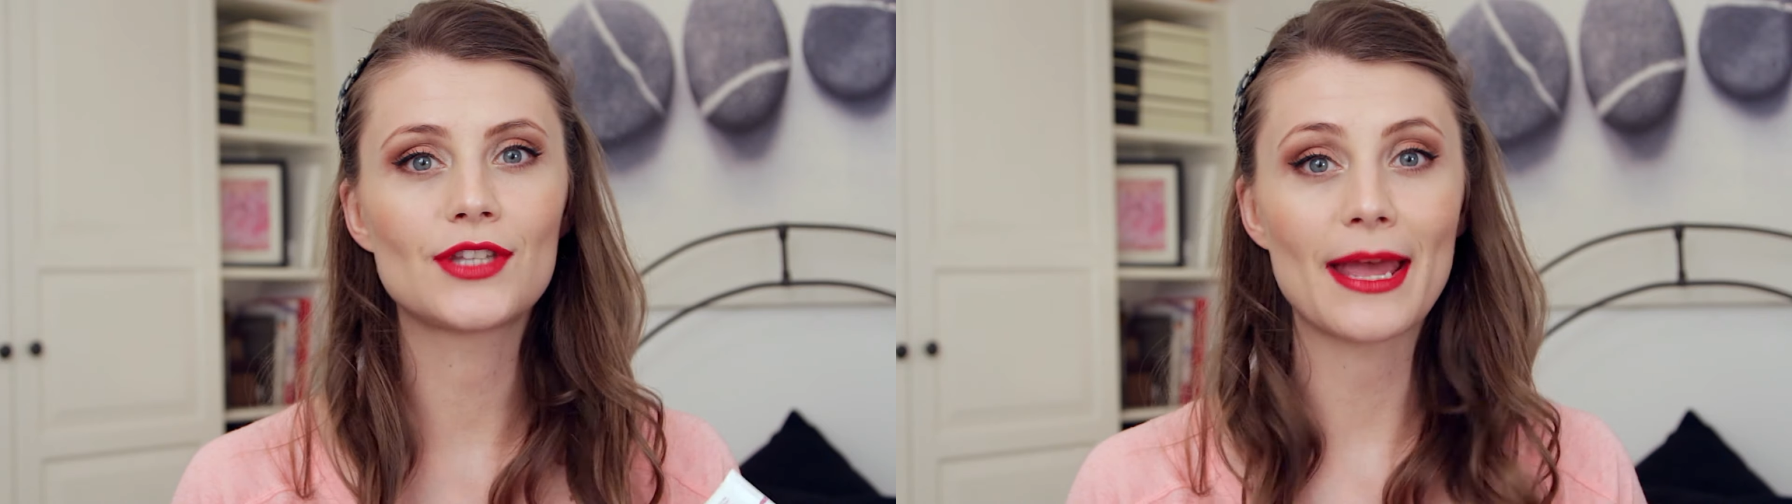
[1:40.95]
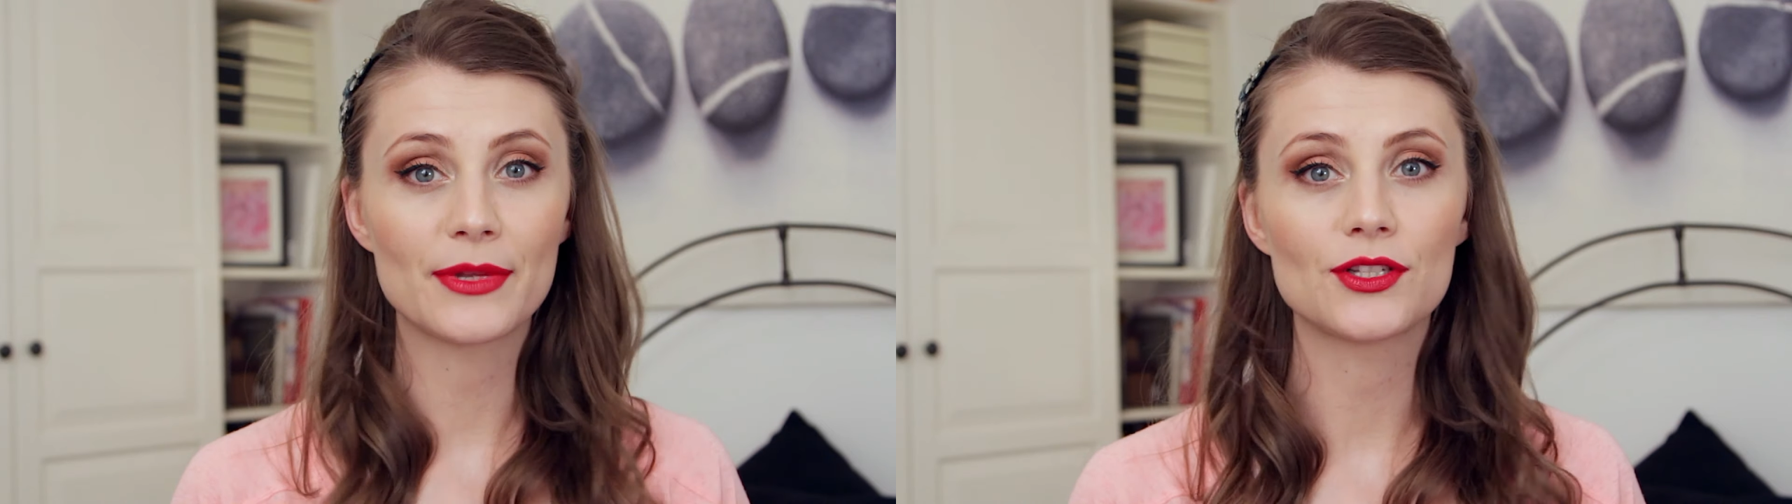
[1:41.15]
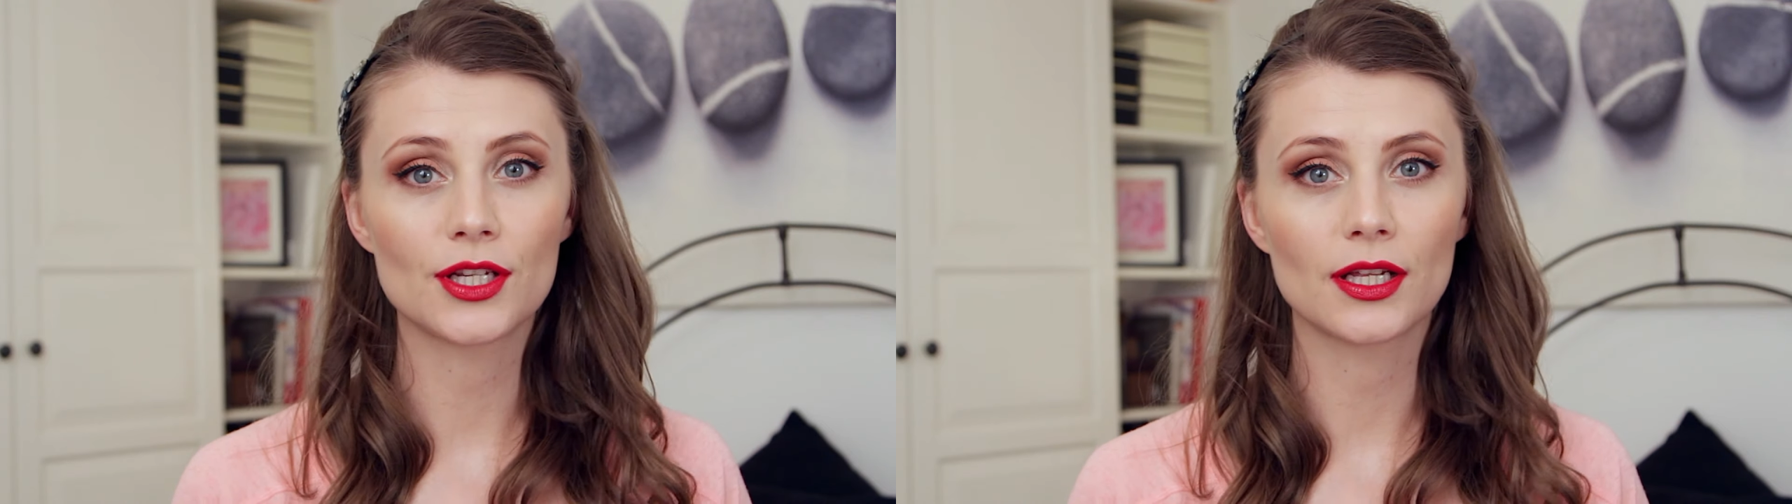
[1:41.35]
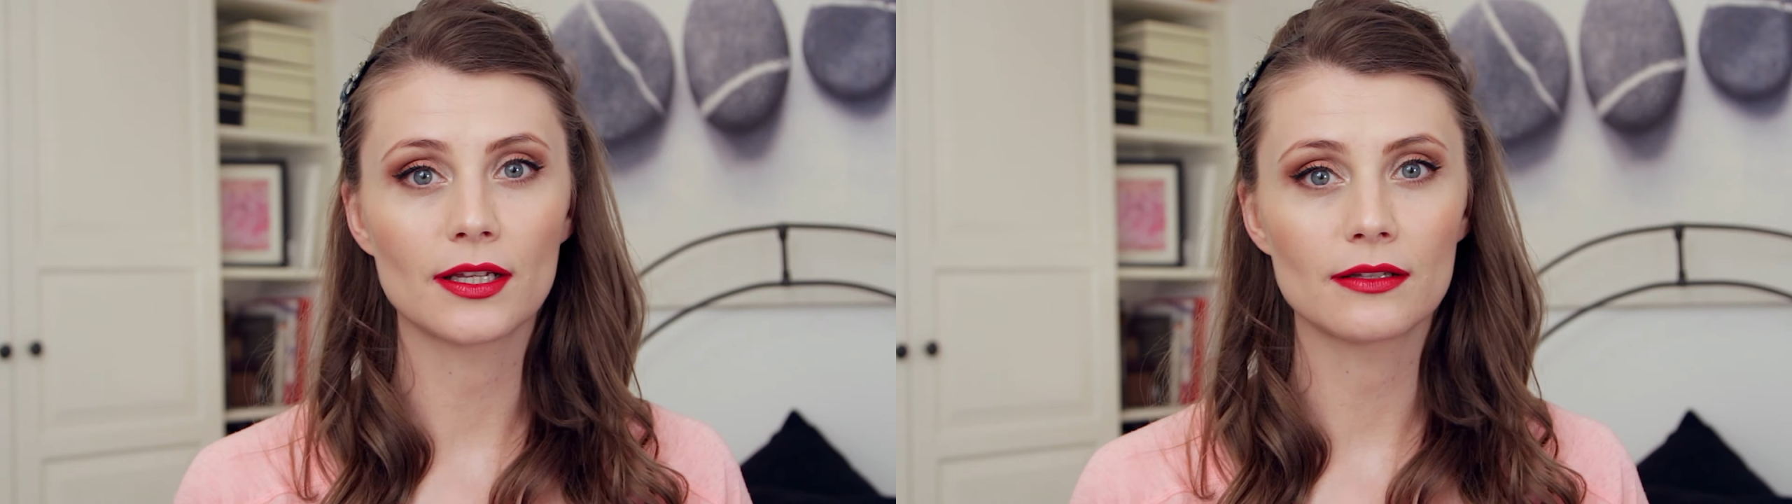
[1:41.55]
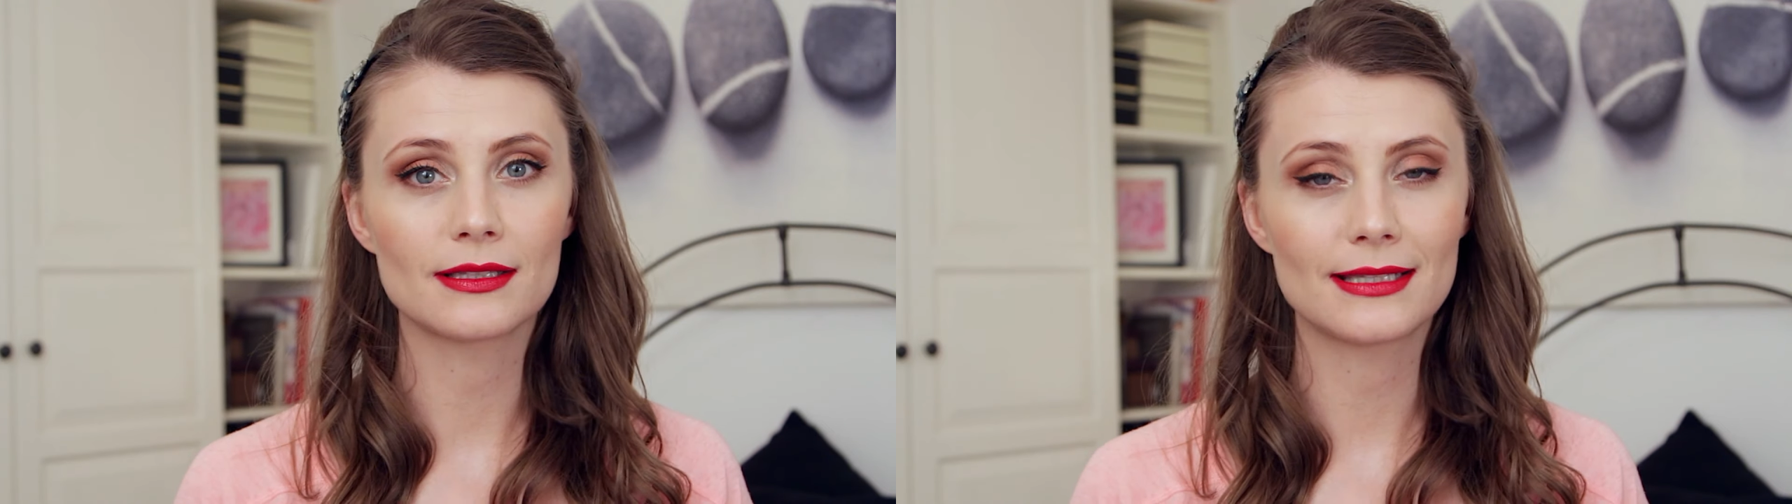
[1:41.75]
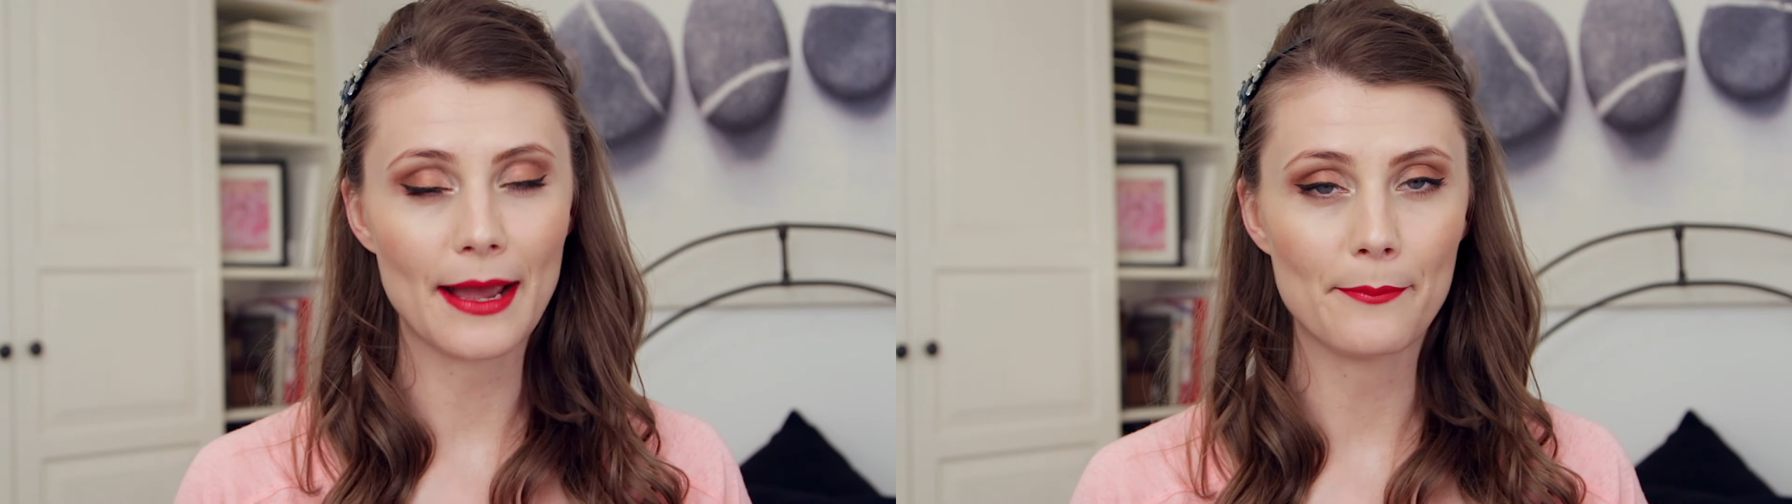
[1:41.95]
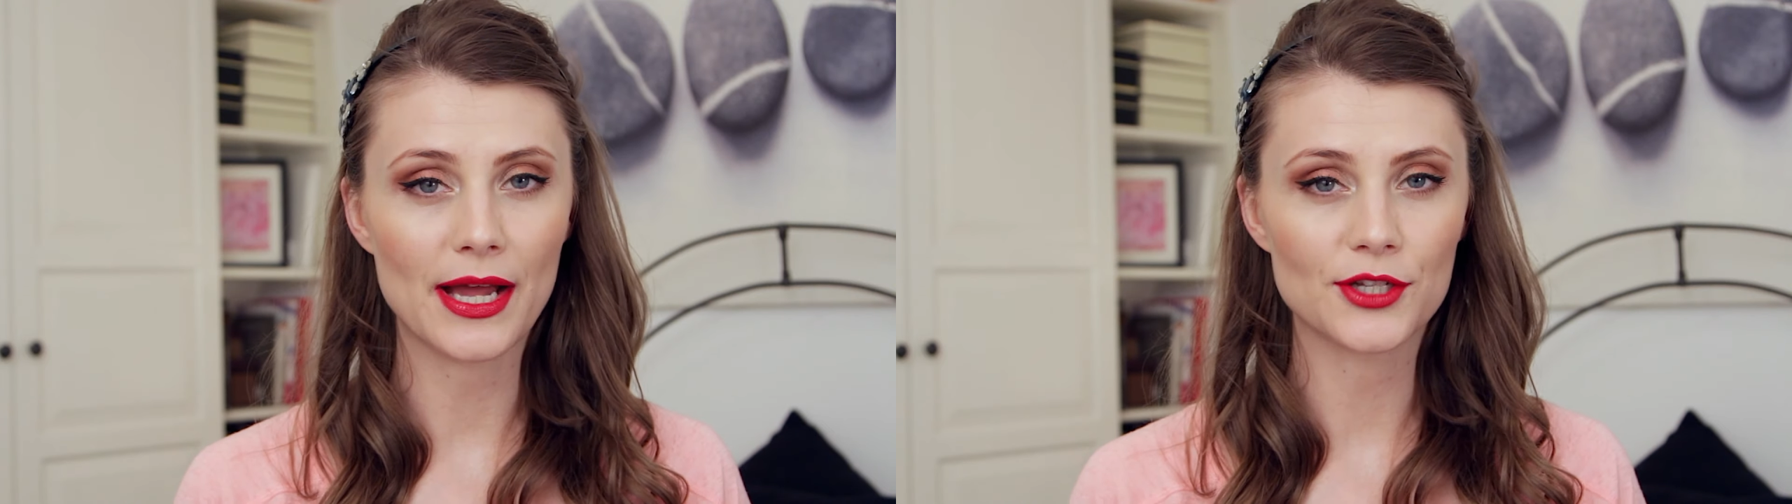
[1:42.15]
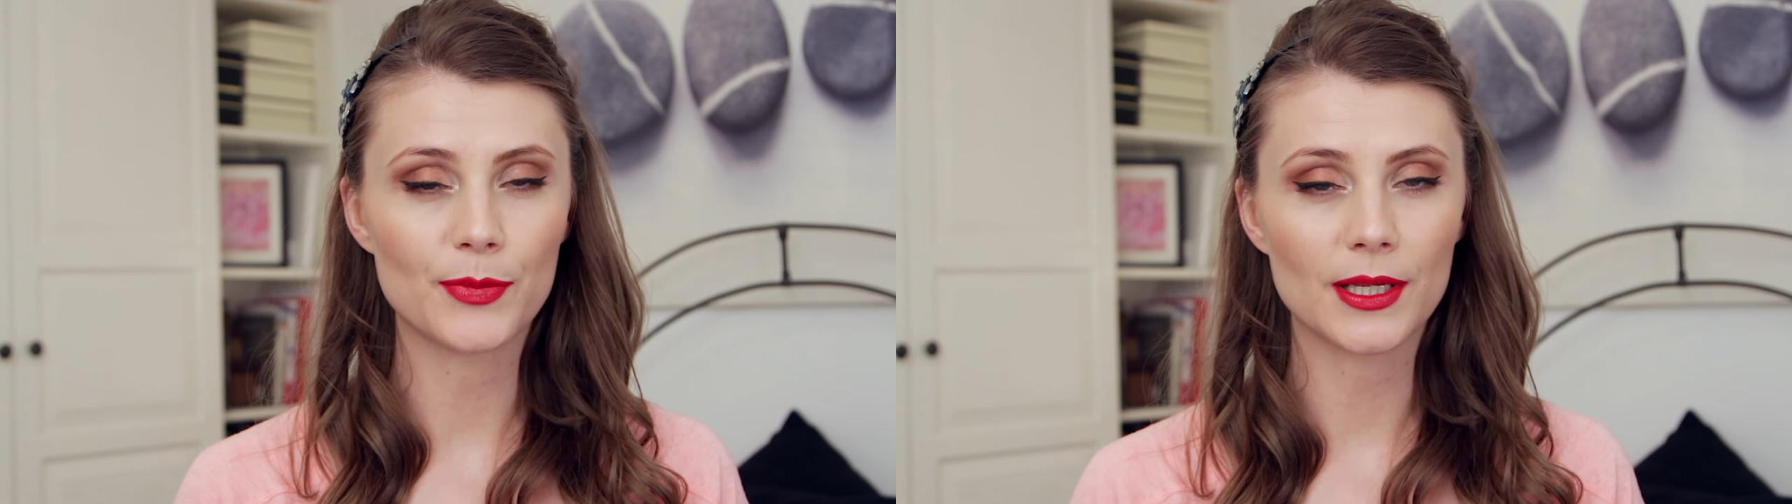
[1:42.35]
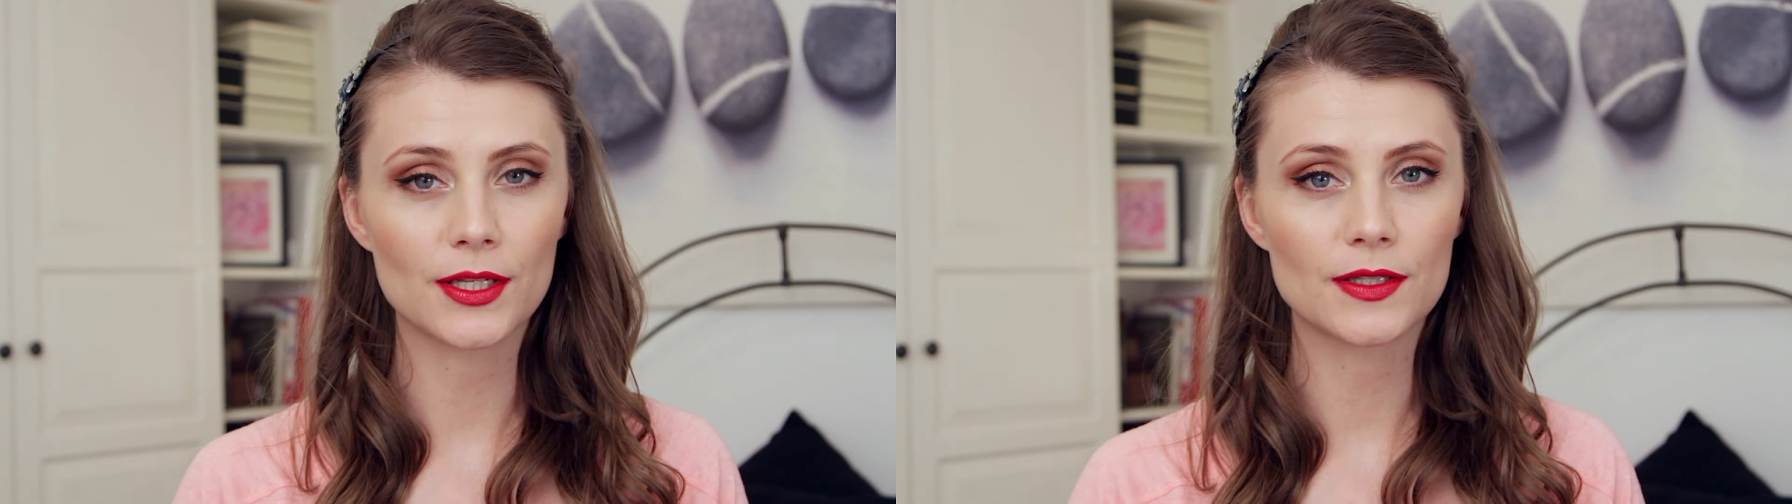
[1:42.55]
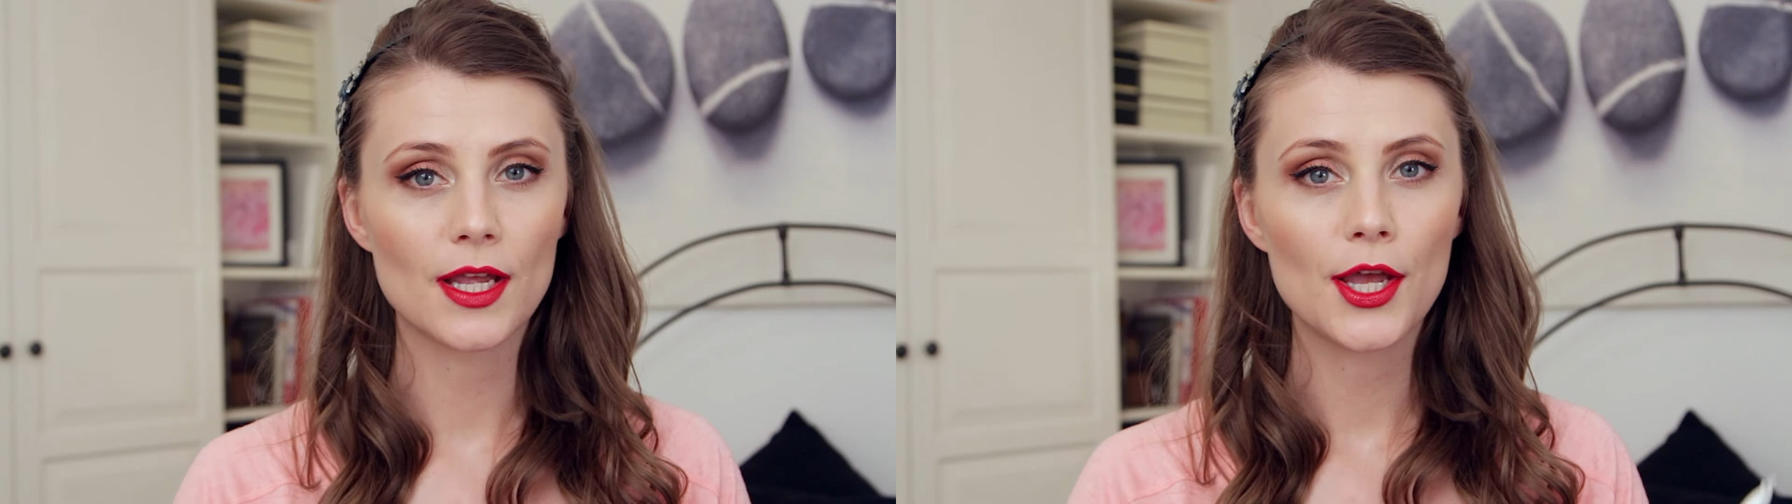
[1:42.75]
damaging it that much
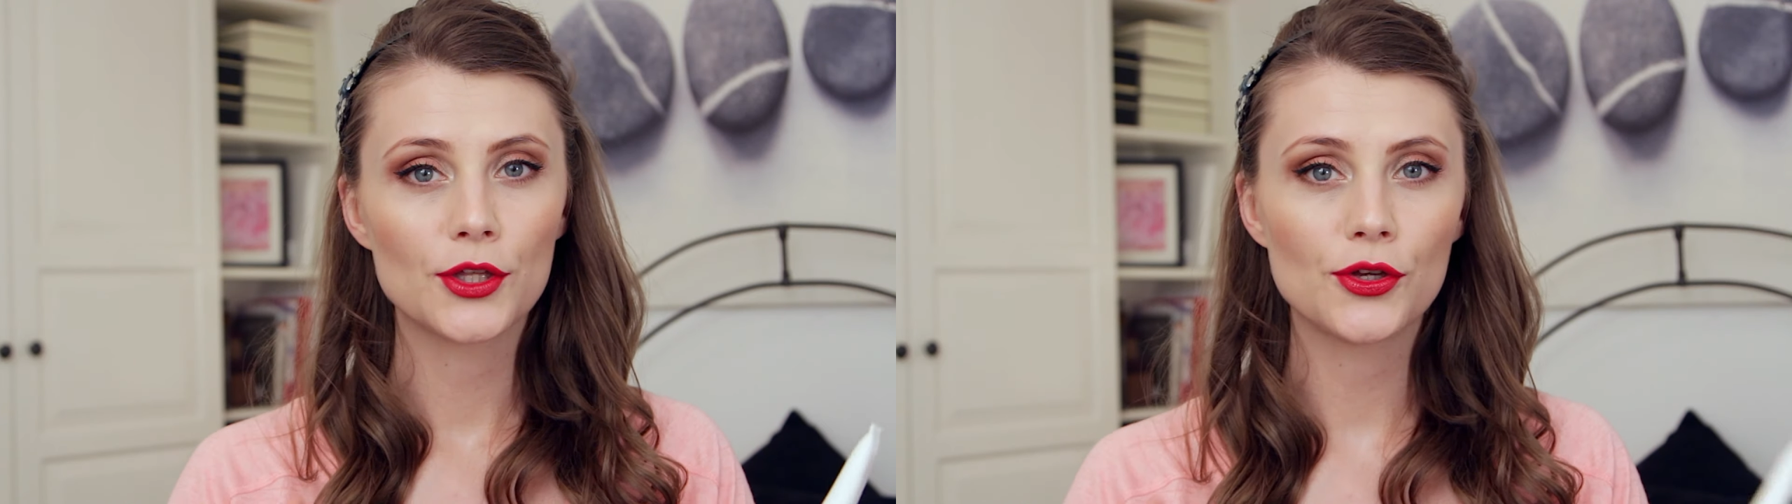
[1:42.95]
because